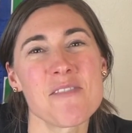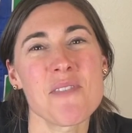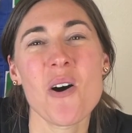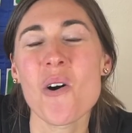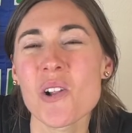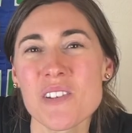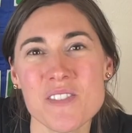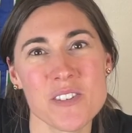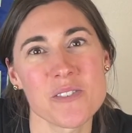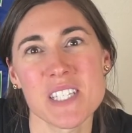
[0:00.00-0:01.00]
all of
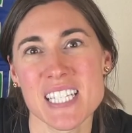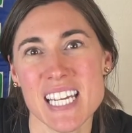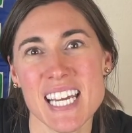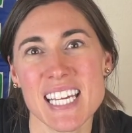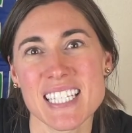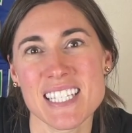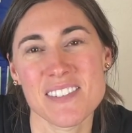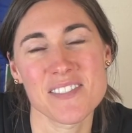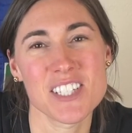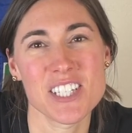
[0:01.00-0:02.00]
those things
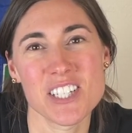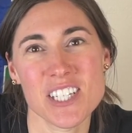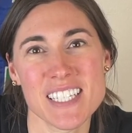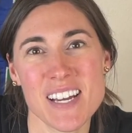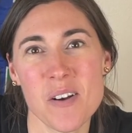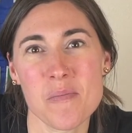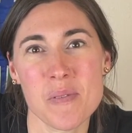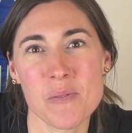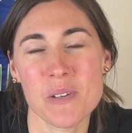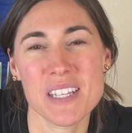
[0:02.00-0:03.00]
to just help
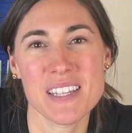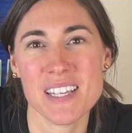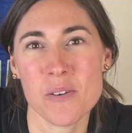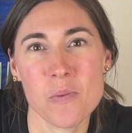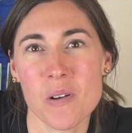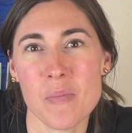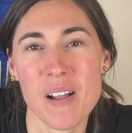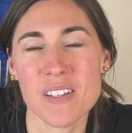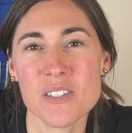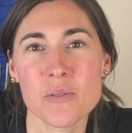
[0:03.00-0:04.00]
with a
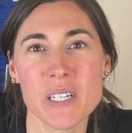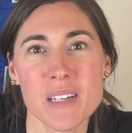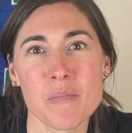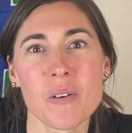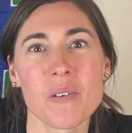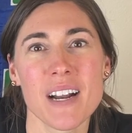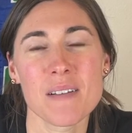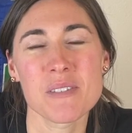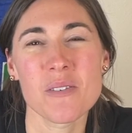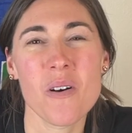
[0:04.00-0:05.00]
well-balanced reading program.
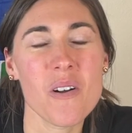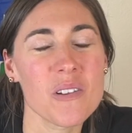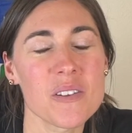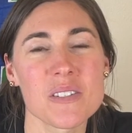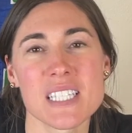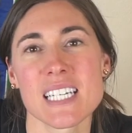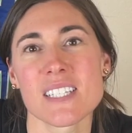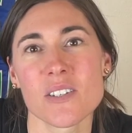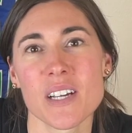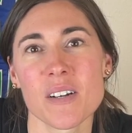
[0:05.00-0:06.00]
So all of those things
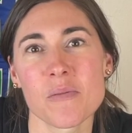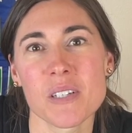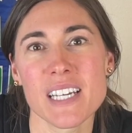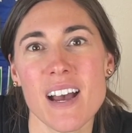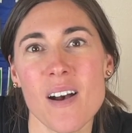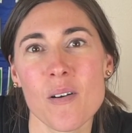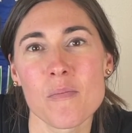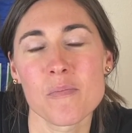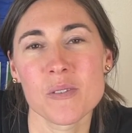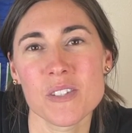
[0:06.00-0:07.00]
are going to really help
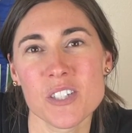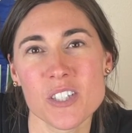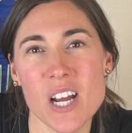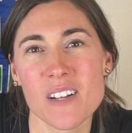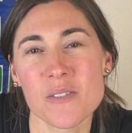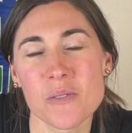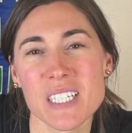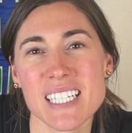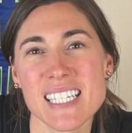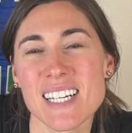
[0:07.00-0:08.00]
boost your child's
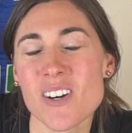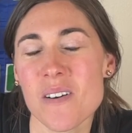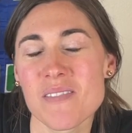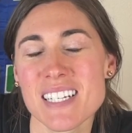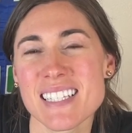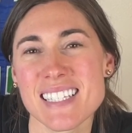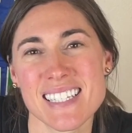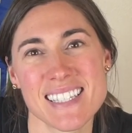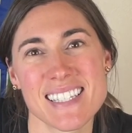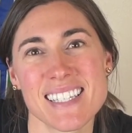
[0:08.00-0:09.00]
reading confidence
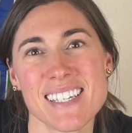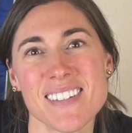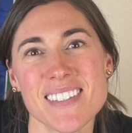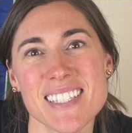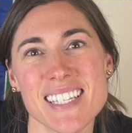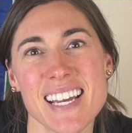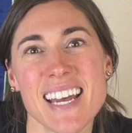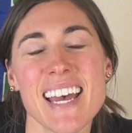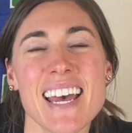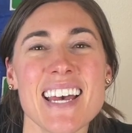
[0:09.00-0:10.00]
and skills.
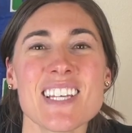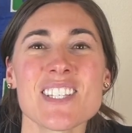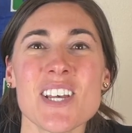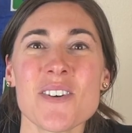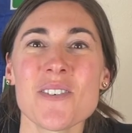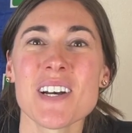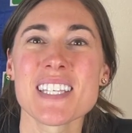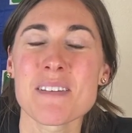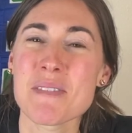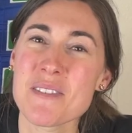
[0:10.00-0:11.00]
So
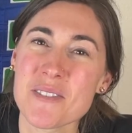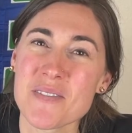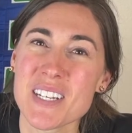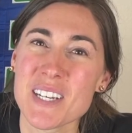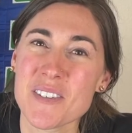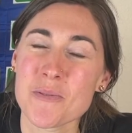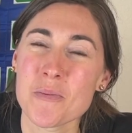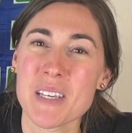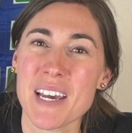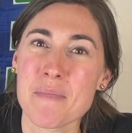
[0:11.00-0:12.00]
some of those videos will
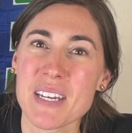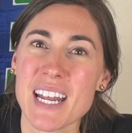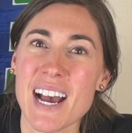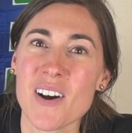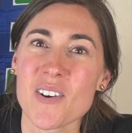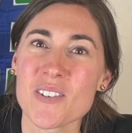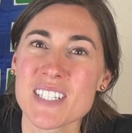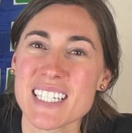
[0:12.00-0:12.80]
be coming out